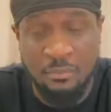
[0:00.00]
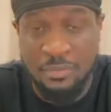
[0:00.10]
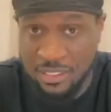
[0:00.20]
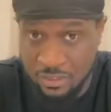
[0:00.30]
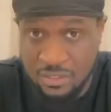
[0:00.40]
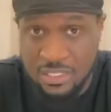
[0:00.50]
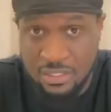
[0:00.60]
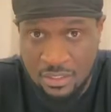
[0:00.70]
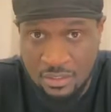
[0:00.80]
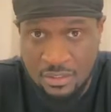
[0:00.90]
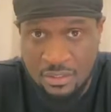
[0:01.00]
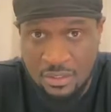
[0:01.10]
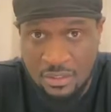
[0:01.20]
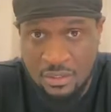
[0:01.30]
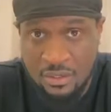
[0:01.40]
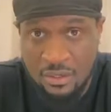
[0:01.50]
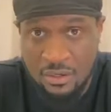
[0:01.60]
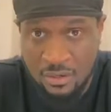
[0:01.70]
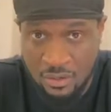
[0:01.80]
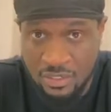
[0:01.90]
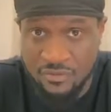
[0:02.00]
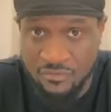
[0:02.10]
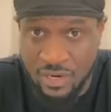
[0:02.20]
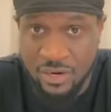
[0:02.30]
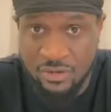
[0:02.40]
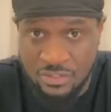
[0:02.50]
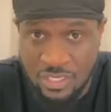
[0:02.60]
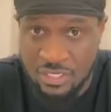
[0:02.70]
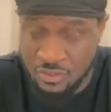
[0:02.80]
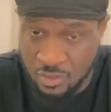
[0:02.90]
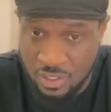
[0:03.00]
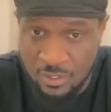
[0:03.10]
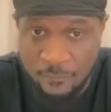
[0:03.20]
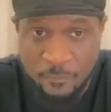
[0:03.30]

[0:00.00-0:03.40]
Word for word: my daughter caught the virus as well.